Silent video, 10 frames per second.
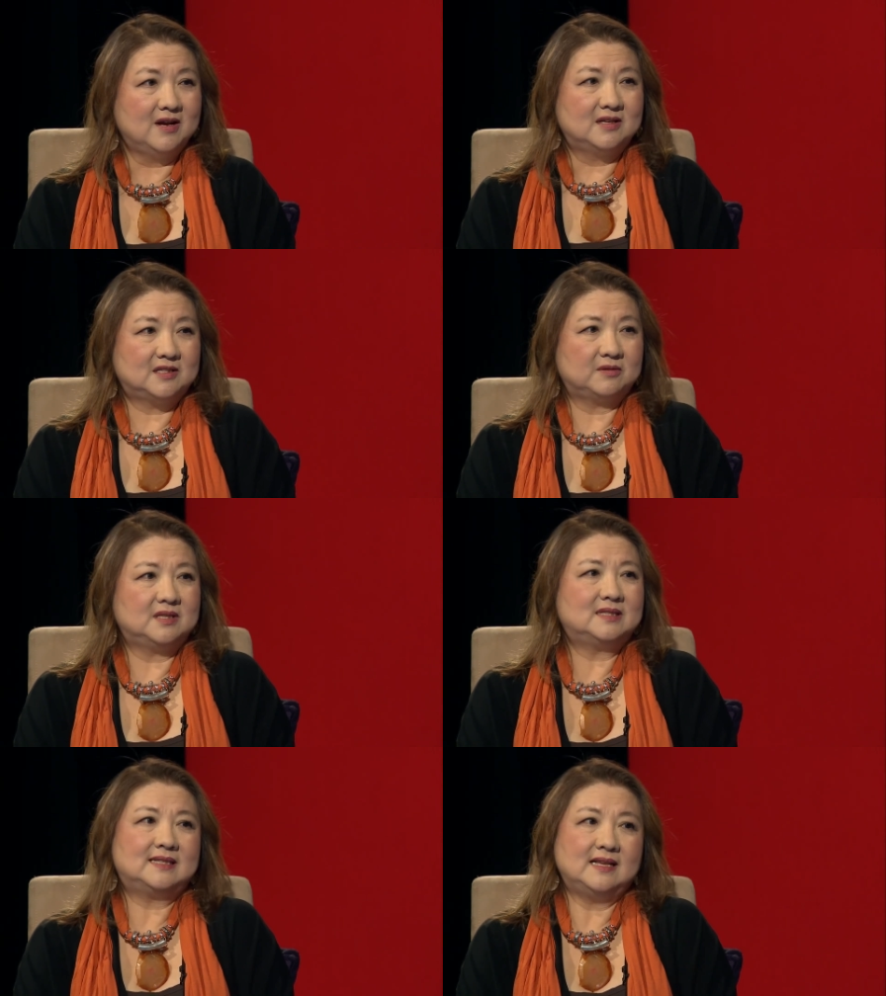So
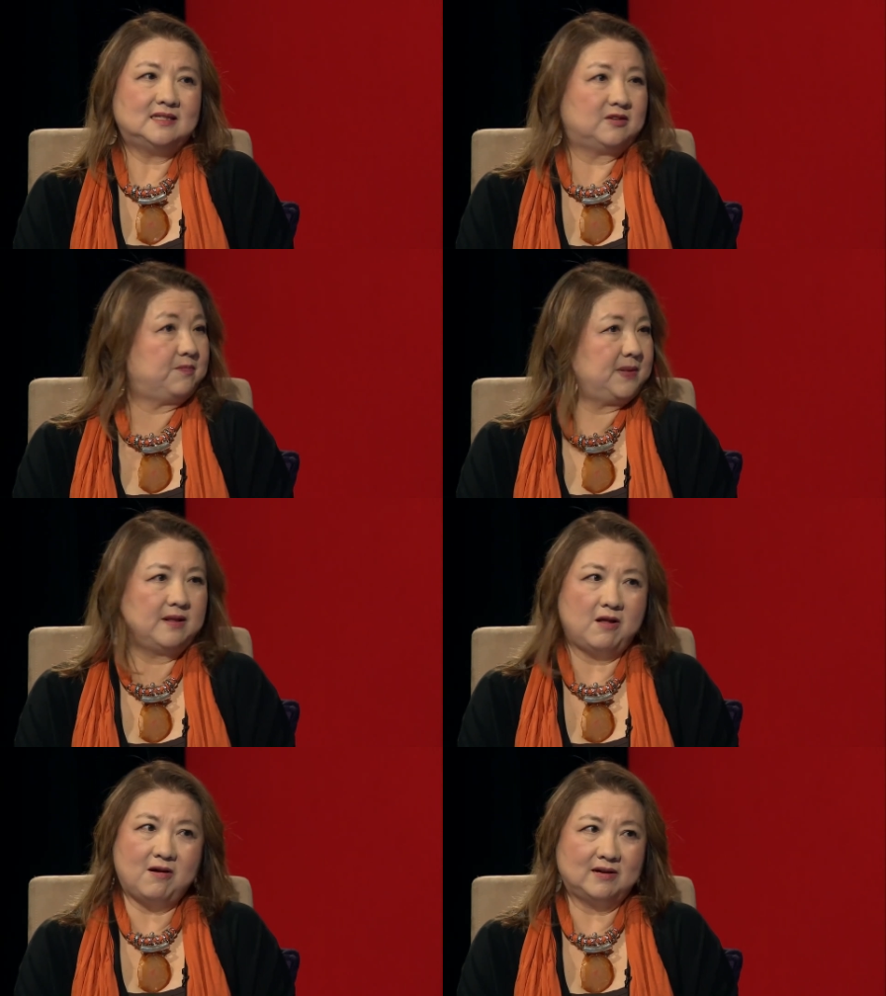the sense of
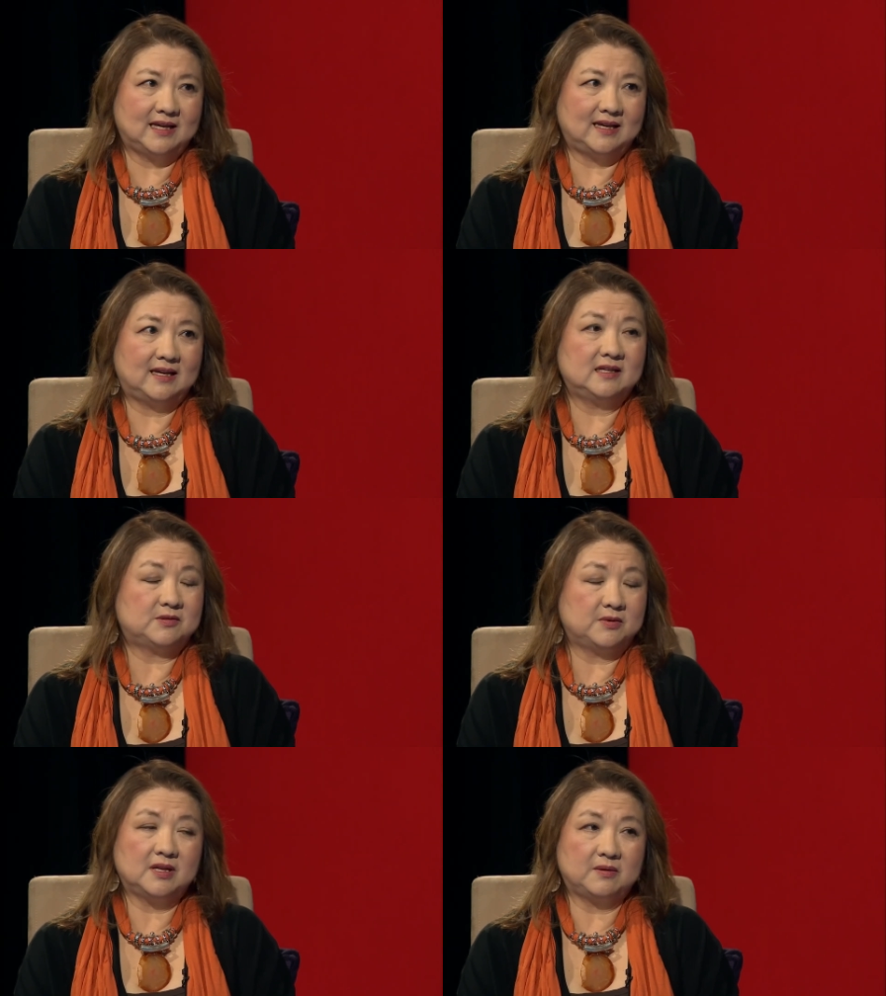belonging is
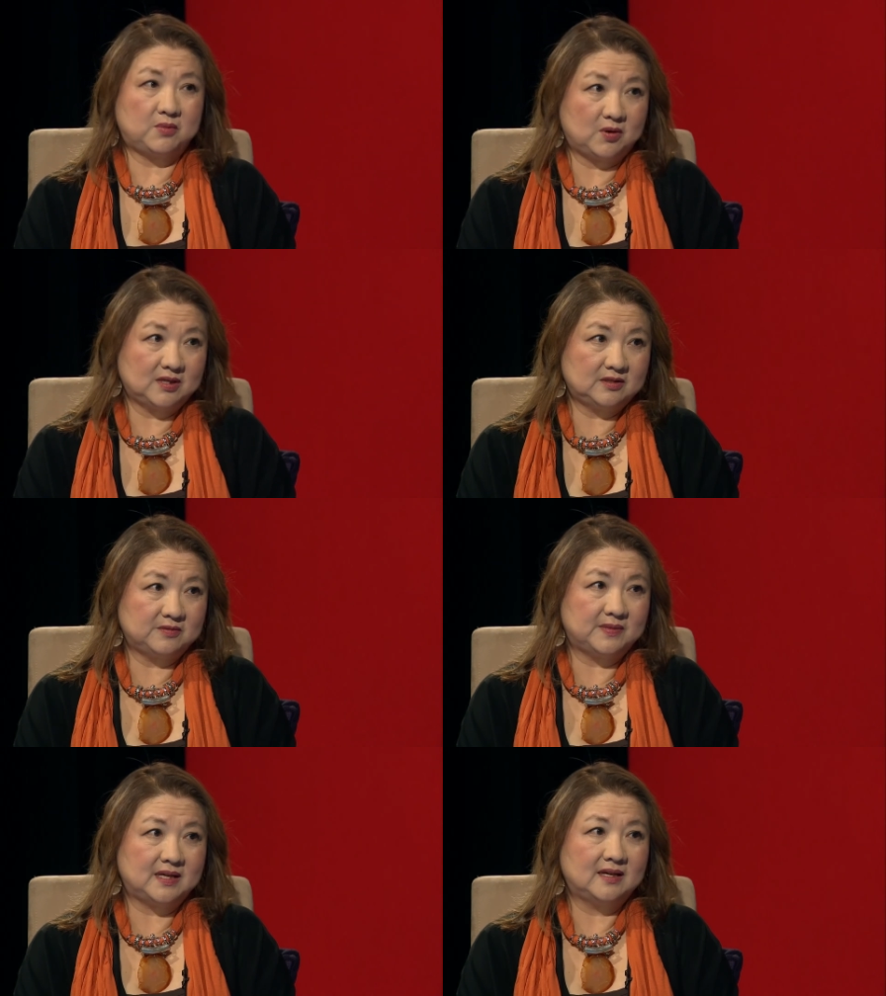really important to
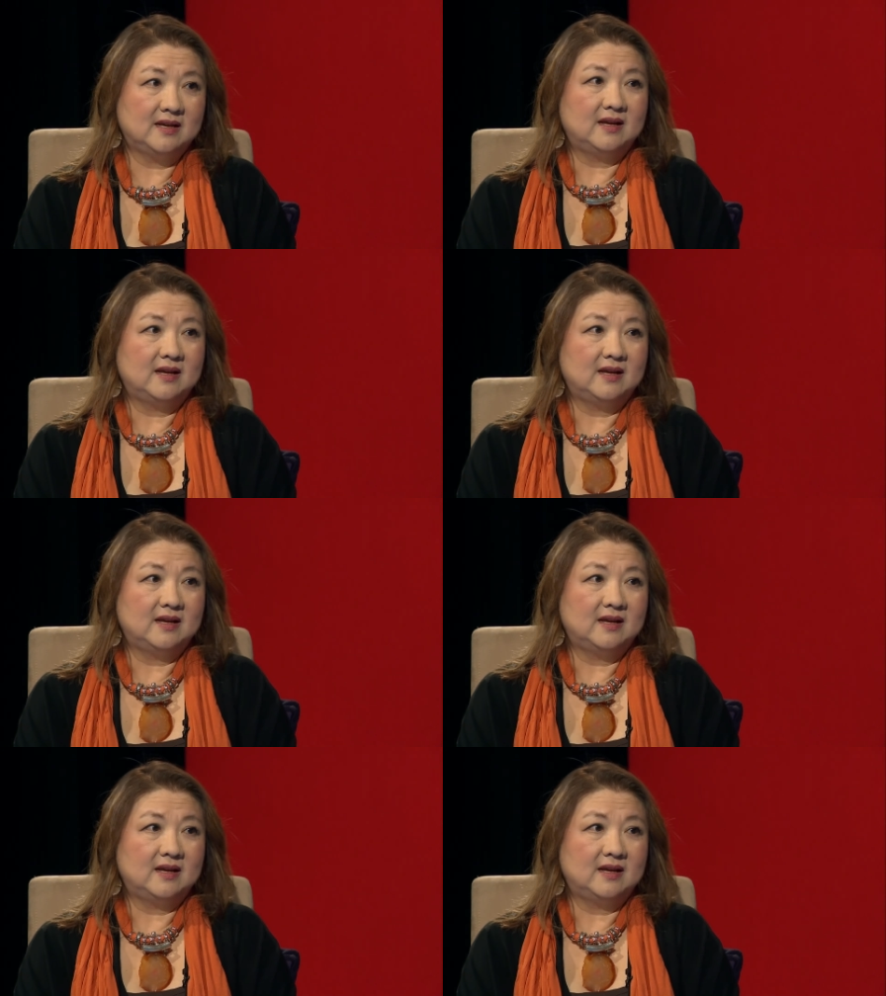me,